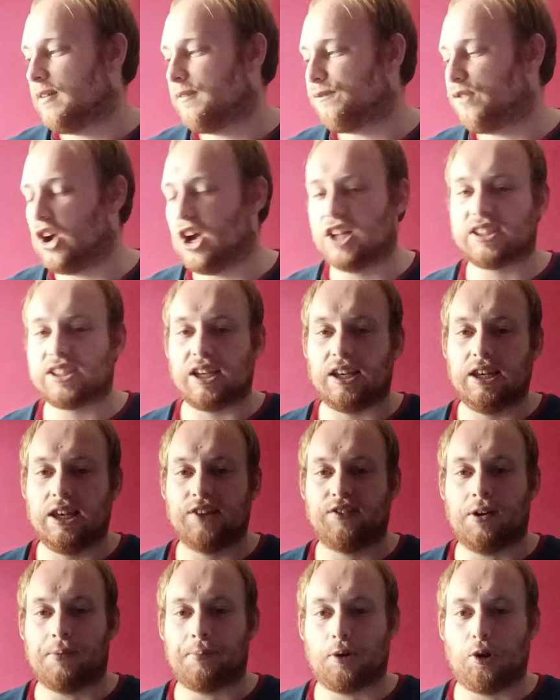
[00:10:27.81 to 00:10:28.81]
Third,
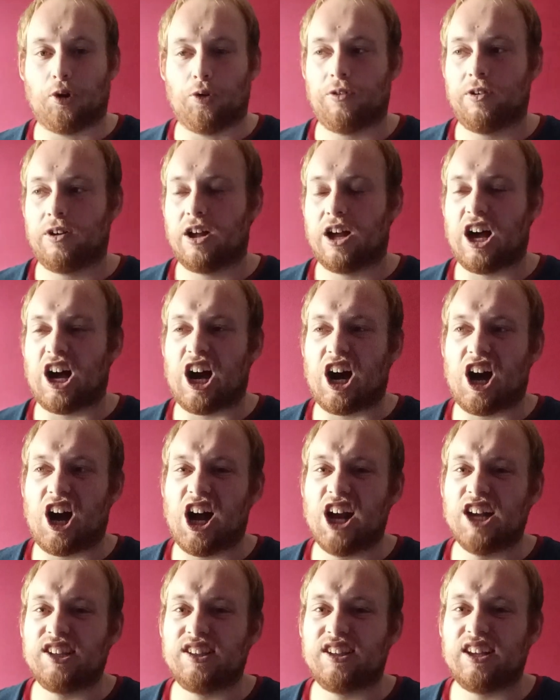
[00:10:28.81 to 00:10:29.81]
Liverpool.
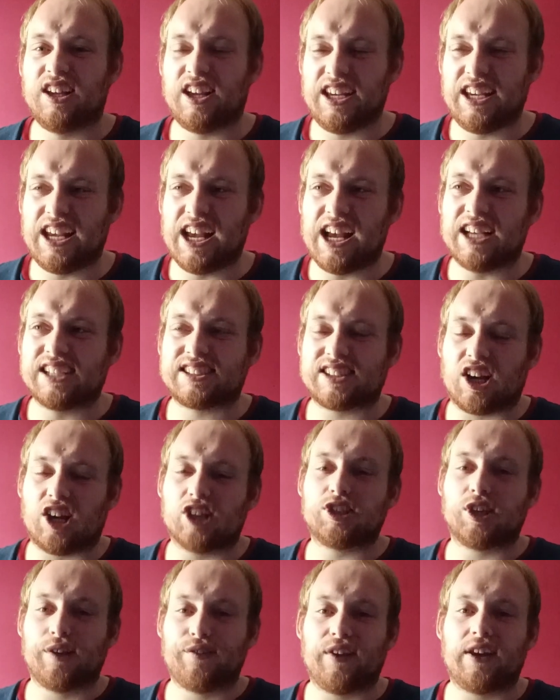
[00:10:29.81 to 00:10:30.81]
I yes, I
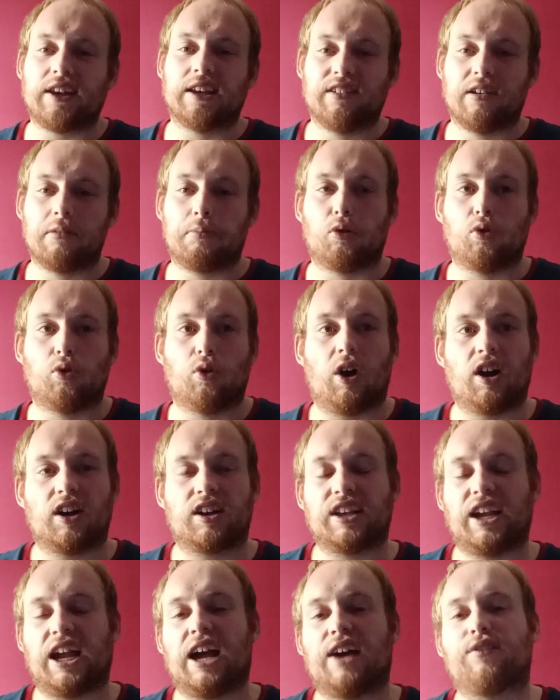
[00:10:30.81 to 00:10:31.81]
do think Liverpool are
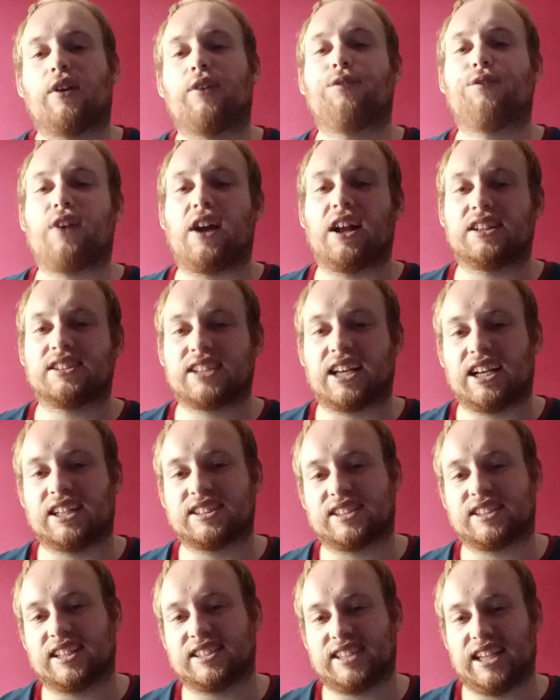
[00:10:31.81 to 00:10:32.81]
going to have a
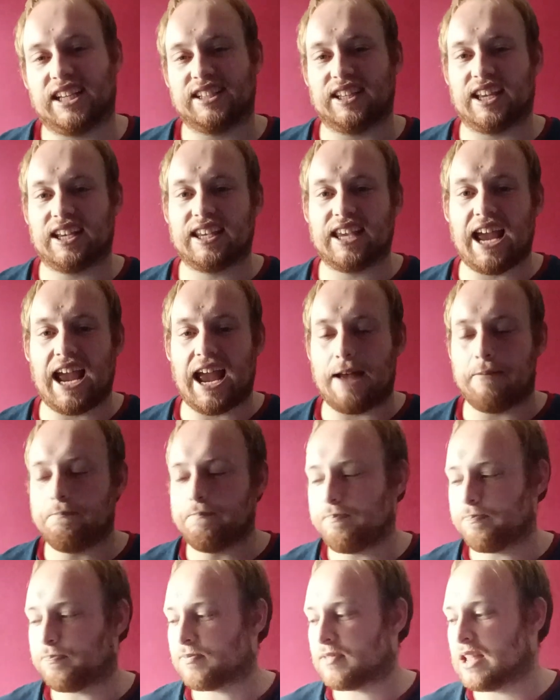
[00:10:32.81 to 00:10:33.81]
fantastic season again.